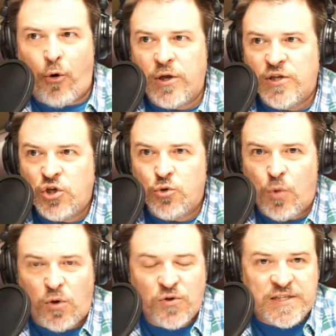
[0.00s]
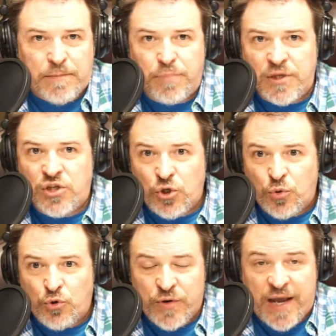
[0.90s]
Or is your role simply
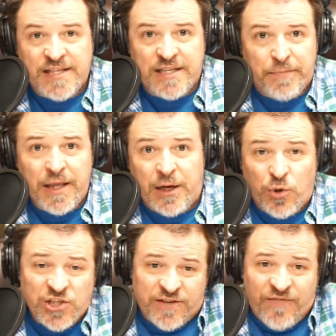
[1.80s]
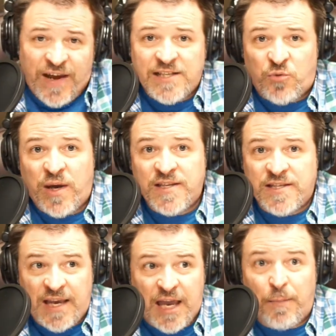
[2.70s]
to create stability, which is a fancy way of
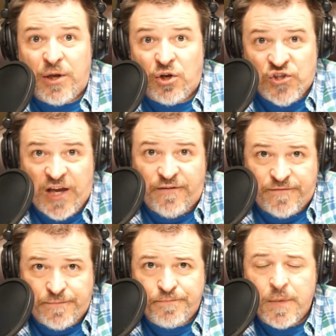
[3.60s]
saying helping yourself?